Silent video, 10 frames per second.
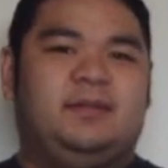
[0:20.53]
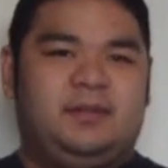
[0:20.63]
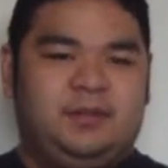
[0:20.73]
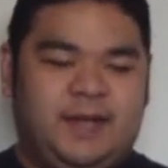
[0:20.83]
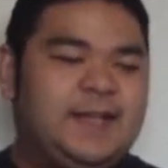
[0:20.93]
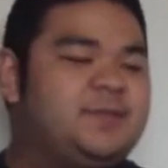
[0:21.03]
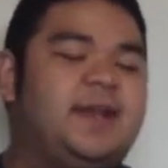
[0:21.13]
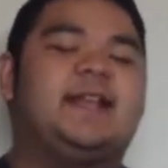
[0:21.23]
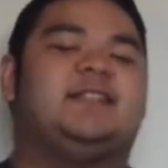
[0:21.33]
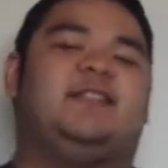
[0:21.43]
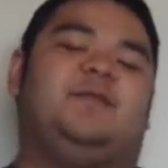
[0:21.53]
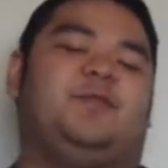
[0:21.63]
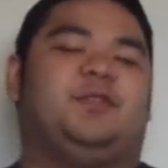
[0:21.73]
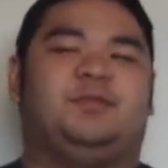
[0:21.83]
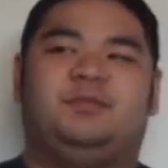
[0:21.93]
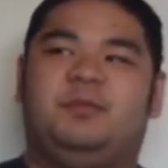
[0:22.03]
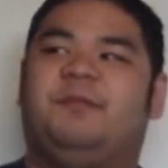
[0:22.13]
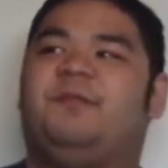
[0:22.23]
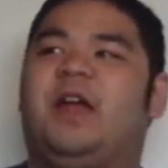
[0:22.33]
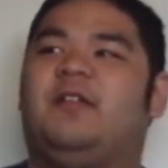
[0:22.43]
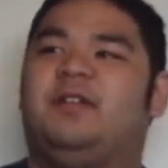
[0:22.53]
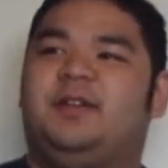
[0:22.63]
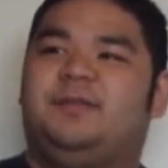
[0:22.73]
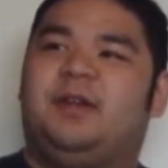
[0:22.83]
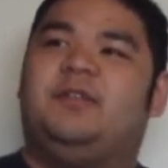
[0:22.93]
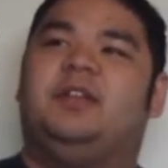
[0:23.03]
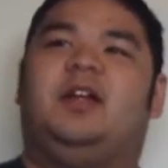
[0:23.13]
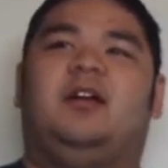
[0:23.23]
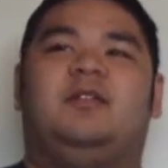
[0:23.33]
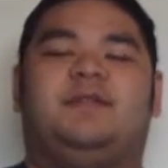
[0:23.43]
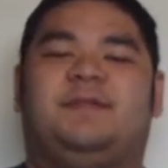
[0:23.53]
you guys have been asking for very, very long,